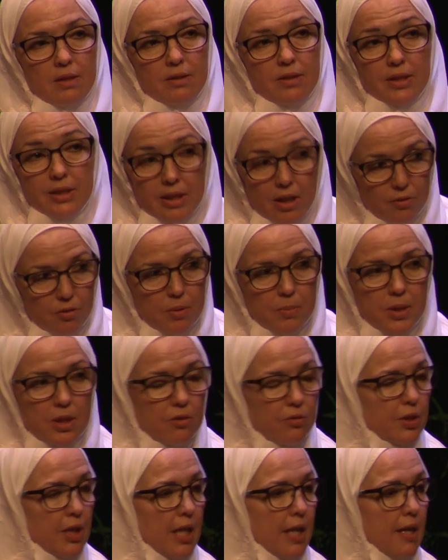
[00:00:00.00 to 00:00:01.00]
The government
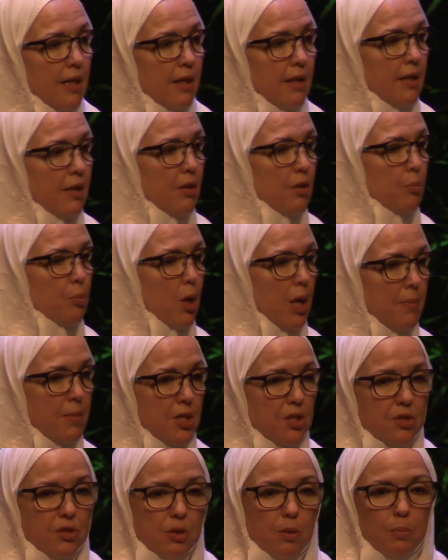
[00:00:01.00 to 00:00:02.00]
of Canada, the Prime
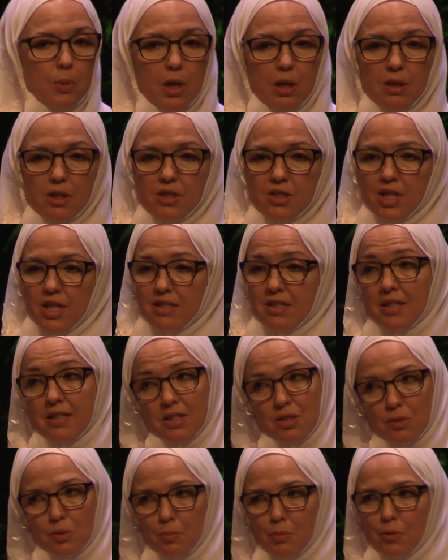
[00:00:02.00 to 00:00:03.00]
Minister apologized, and
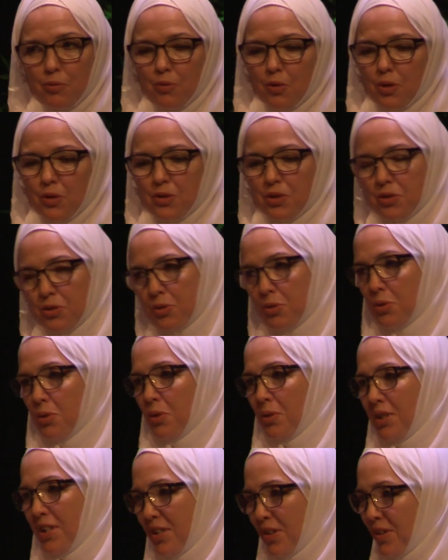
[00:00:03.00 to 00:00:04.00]
this is before the
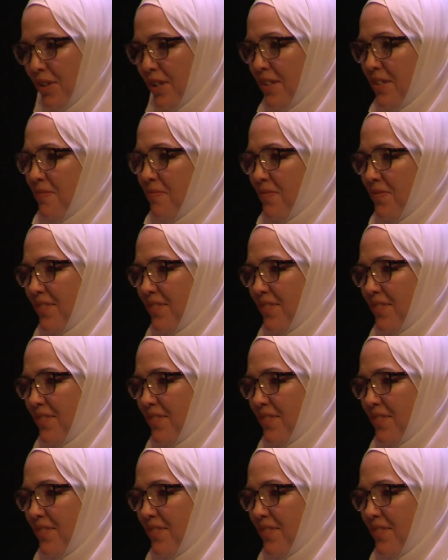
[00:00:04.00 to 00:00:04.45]
Trudeau era.